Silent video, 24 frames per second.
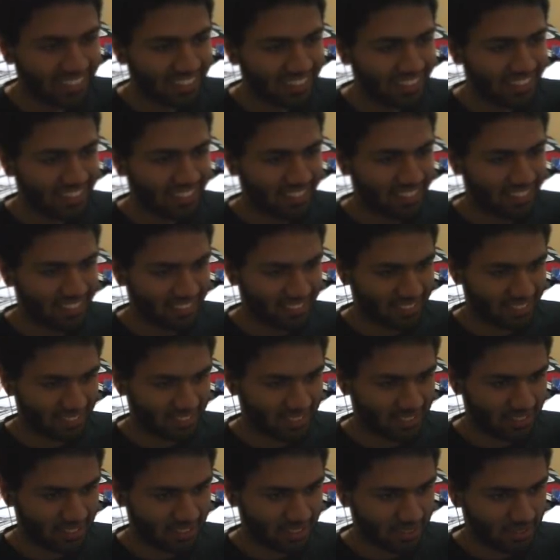
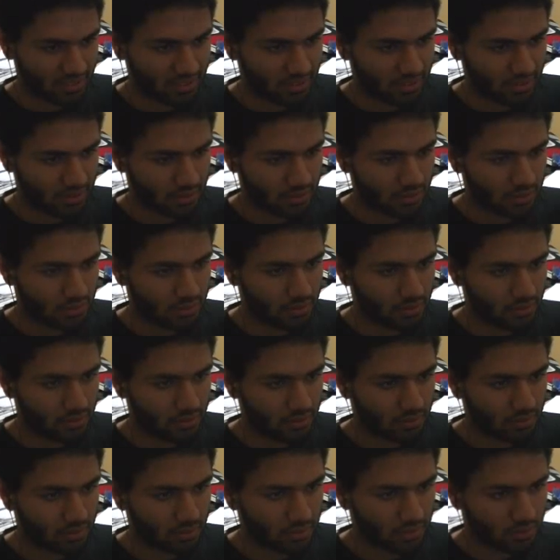
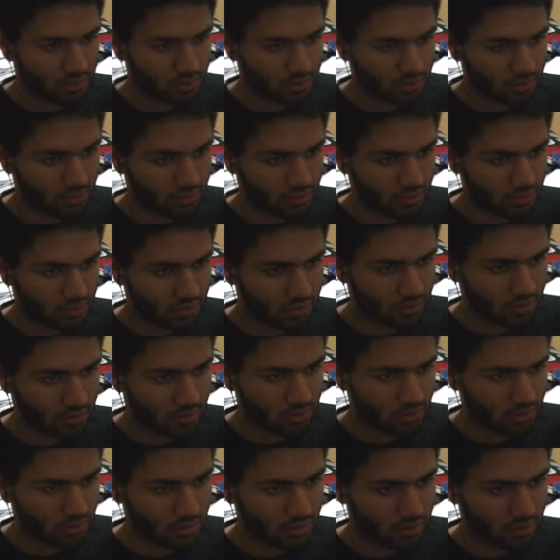
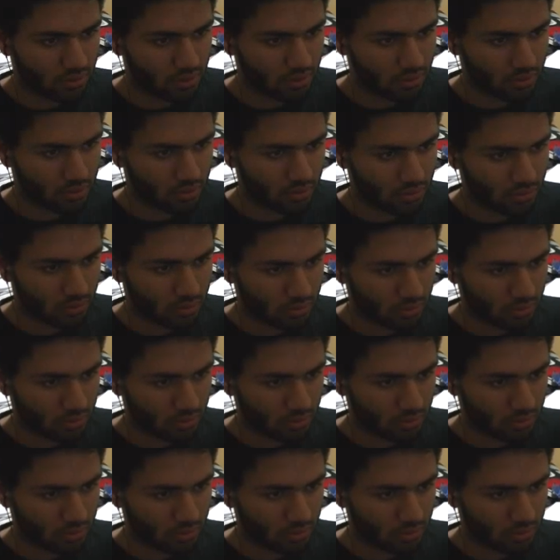[no speech]